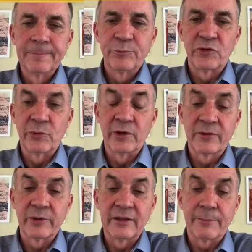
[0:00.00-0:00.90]
to work
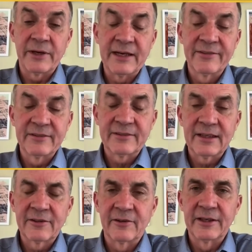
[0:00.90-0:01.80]
with the private
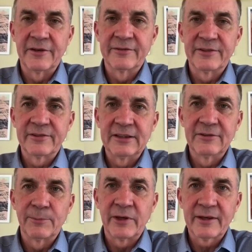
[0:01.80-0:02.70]
sector and overseas
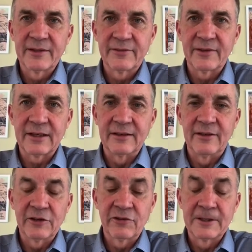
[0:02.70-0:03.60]
markets to
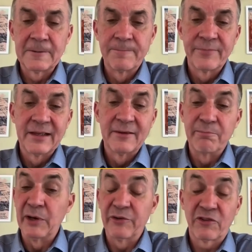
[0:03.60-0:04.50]
condition
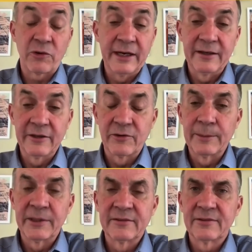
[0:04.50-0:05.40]
both trade
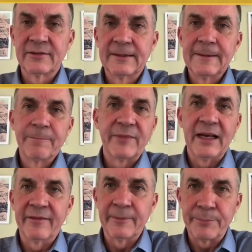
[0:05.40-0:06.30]
agreements
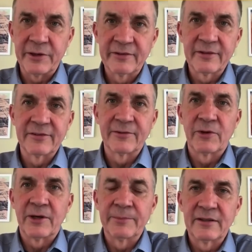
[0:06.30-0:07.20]
and the purchase of
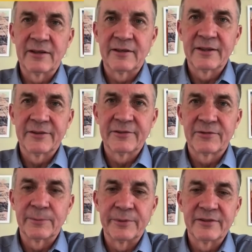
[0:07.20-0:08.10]
raw materials
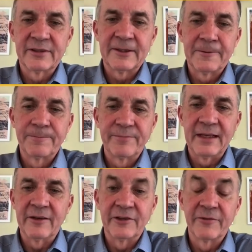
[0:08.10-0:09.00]
from Brazil. You
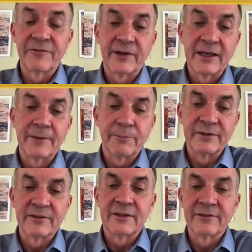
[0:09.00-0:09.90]
know, don't forget,
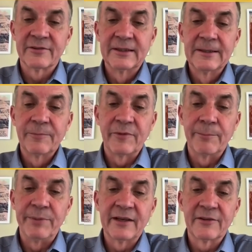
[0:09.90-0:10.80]
Brazil's the
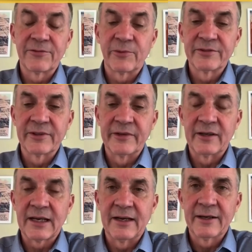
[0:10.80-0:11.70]
biggest force in their
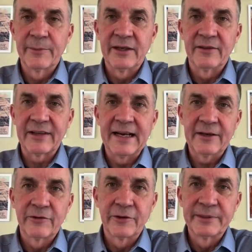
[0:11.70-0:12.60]
economy is
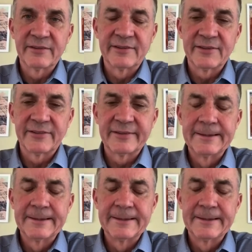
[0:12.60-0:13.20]
agribusiness.